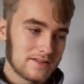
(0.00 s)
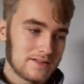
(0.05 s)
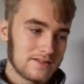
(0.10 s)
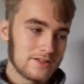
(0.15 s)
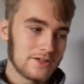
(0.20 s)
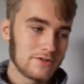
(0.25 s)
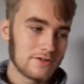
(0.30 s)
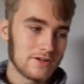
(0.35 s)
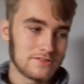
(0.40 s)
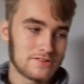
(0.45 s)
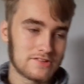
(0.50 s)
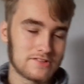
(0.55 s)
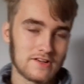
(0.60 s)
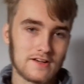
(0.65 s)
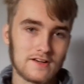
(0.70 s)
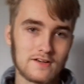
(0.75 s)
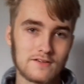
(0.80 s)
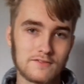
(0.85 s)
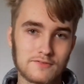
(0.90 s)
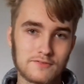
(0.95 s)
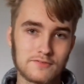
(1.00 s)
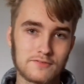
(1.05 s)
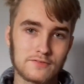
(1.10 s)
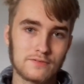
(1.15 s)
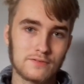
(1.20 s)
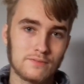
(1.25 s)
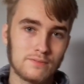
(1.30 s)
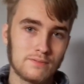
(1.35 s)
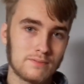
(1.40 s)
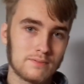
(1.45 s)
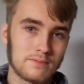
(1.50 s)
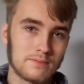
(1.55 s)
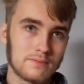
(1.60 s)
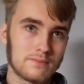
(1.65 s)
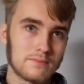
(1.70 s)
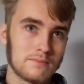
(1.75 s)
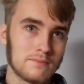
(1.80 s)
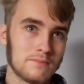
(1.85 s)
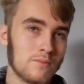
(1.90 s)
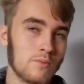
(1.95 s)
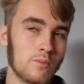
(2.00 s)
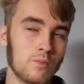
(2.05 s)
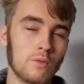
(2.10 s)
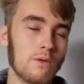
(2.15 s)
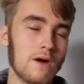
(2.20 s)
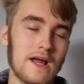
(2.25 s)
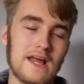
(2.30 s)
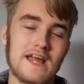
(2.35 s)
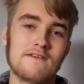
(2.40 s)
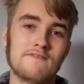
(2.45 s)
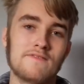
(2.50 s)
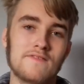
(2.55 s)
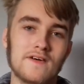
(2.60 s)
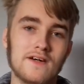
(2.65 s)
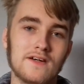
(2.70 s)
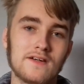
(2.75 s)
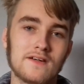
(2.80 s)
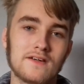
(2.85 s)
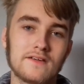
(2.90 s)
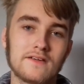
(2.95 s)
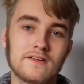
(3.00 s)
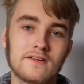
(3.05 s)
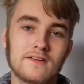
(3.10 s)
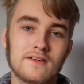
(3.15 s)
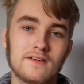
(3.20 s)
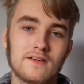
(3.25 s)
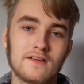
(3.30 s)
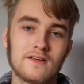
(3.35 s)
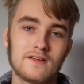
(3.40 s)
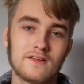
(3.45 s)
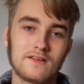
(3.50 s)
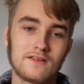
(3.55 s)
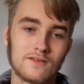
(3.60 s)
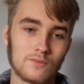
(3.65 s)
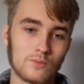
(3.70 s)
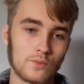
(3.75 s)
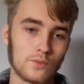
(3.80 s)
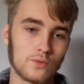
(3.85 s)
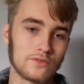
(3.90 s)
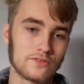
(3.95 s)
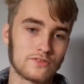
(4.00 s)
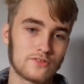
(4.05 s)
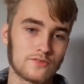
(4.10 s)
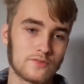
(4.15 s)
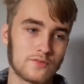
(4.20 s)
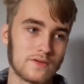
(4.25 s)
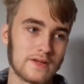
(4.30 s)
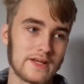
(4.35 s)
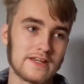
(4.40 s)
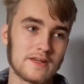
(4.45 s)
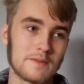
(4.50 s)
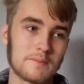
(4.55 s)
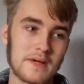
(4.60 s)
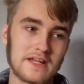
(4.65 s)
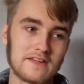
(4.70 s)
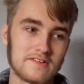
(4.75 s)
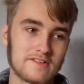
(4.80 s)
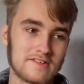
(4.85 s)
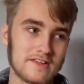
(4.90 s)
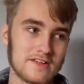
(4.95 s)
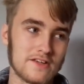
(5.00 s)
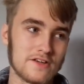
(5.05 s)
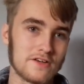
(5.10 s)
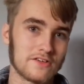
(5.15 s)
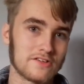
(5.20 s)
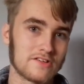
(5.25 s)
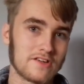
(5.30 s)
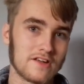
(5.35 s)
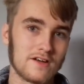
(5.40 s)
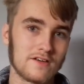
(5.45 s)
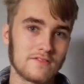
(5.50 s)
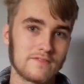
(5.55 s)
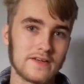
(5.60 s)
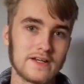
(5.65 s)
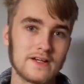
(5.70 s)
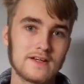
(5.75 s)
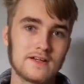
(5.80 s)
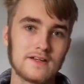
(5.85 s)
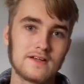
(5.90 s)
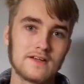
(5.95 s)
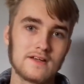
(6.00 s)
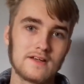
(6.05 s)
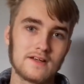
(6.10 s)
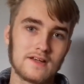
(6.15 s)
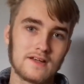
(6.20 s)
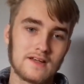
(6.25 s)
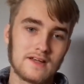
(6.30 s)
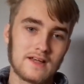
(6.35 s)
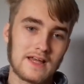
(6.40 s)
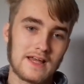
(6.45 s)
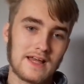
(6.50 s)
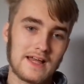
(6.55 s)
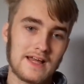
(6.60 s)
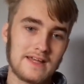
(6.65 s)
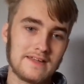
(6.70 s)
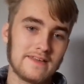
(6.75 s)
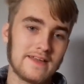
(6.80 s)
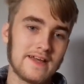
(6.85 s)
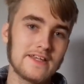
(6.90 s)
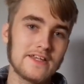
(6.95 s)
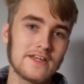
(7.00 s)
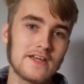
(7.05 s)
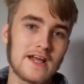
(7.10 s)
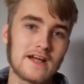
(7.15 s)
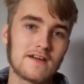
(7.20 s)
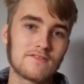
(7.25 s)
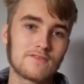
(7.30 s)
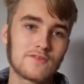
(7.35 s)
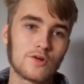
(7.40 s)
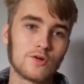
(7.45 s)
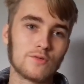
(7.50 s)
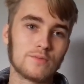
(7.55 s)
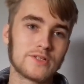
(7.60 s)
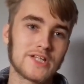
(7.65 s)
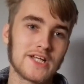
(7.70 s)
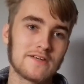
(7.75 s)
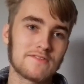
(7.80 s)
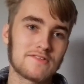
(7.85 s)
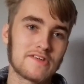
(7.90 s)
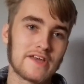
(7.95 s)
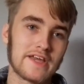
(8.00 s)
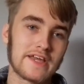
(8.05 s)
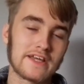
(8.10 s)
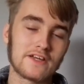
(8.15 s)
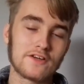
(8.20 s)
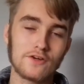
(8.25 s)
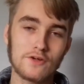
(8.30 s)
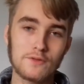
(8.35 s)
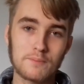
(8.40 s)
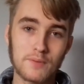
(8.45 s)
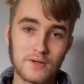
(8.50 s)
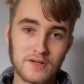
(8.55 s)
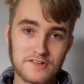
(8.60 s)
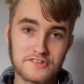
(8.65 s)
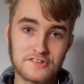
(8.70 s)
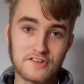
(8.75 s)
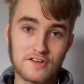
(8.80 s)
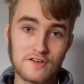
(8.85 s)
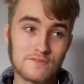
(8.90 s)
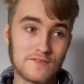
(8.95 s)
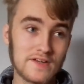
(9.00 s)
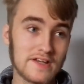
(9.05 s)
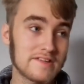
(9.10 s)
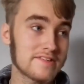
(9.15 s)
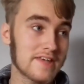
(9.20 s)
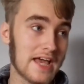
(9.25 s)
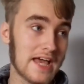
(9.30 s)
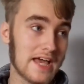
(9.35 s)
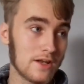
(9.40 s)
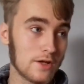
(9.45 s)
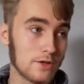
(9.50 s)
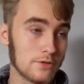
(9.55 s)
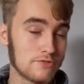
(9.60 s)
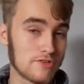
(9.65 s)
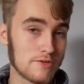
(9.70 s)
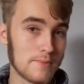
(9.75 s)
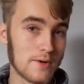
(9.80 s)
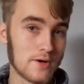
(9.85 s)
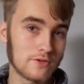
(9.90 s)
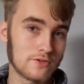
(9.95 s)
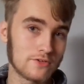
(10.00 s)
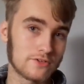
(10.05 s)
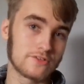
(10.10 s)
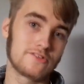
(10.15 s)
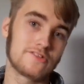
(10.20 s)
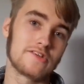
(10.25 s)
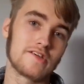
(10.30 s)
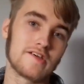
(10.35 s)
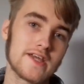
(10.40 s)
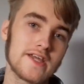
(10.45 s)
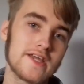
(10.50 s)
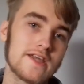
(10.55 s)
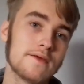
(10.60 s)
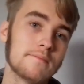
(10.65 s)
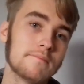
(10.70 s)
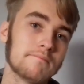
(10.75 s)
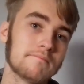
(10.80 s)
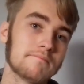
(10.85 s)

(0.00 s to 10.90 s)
Yugoslav whatever, the wars for independence in Yugoslavia. And then you have Gorbachev saying, goodbye Soviets, hello democracy.